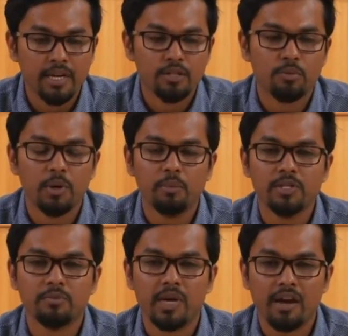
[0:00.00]
So,
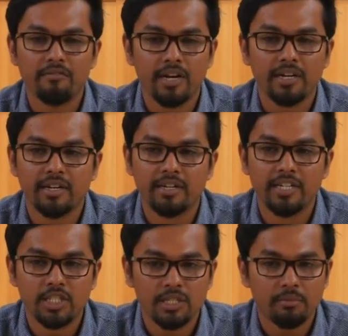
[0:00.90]
people's behavior in a
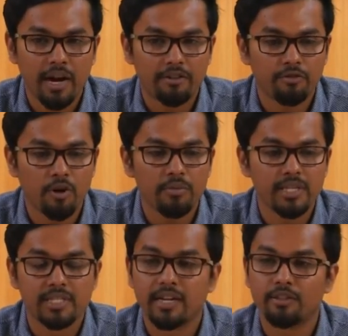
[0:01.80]
digital platform
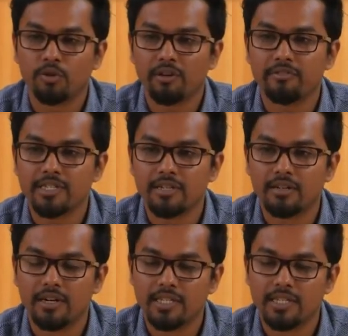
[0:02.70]
is an ethnographic sur uh,